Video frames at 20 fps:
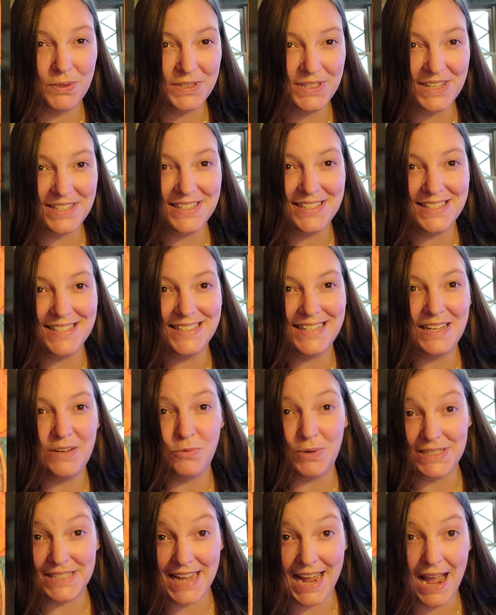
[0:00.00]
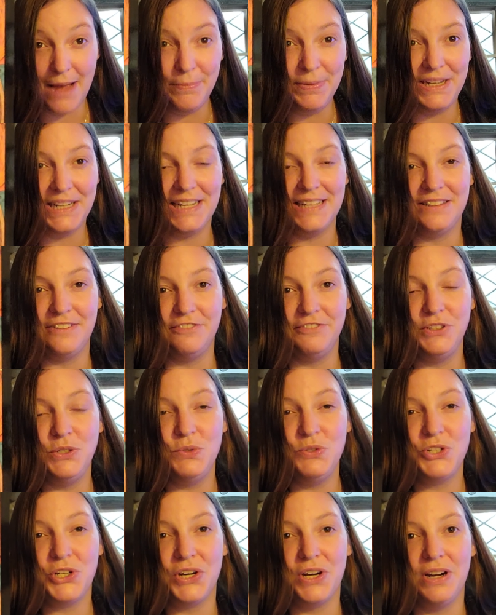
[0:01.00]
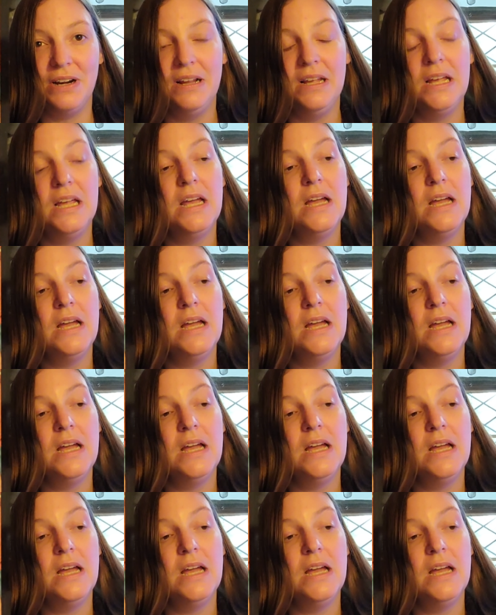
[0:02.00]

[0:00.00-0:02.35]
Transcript: or doesn't see what's happening in the future,